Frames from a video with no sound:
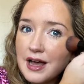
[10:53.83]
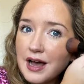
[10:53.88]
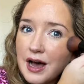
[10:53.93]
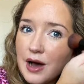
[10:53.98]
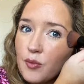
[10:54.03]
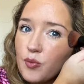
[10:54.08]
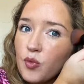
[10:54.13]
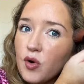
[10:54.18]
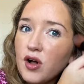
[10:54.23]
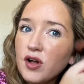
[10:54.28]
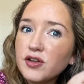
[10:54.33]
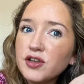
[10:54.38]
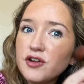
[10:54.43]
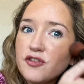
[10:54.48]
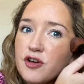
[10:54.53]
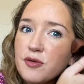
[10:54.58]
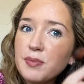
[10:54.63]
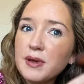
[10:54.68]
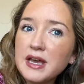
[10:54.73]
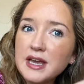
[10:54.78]
And while you're
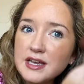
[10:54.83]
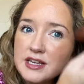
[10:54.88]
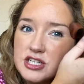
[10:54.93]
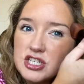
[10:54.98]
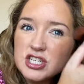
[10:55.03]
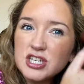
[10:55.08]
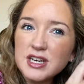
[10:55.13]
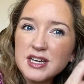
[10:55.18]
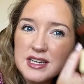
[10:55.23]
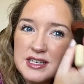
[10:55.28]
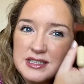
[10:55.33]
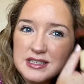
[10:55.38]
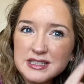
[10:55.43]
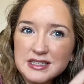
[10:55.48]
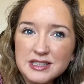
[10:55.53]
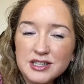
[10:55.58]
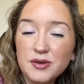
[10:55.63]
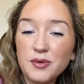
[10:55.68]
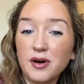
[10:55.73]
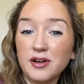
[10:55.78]
at Peaches,
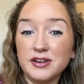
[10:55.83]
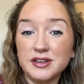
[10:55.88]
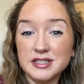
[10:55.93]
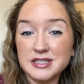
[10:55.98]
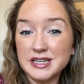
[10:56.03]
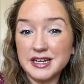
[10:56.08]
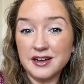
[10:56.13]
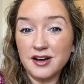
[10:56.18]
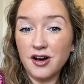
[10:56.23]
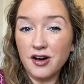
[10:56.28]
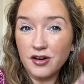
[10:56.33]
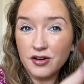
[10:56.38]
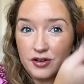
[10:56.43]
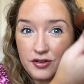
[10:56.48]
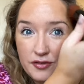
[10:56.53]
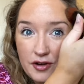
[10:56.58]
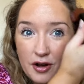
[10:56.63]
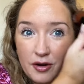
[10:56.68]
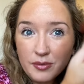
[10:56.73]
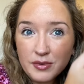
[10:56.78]
you honestly can't go
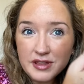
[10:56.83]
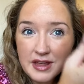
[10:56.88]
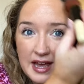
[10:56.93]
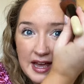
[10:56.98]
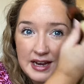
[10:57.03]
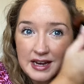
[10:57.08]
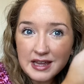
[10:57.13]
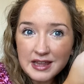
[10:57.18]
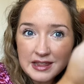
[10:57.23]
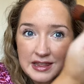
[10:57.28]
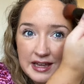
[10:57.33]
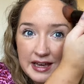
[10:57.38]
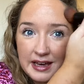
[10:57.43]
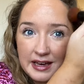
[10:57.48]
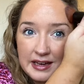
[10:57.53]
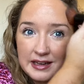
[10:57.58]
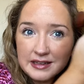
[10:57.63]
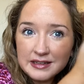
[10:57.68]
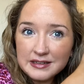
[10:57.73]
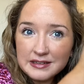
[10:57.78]
wrong with
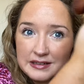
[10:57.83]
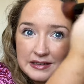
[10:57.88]
anything.